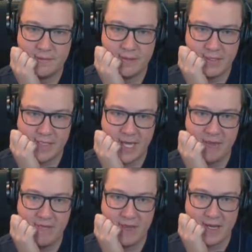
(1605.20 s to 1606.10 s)
It's
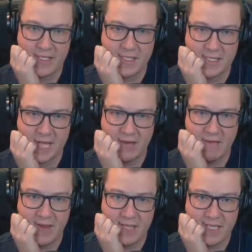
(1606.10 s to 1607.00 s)
getting fixed. It's getting
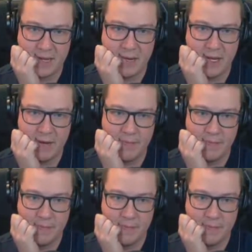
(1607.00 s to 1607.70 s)
fixed. There we go.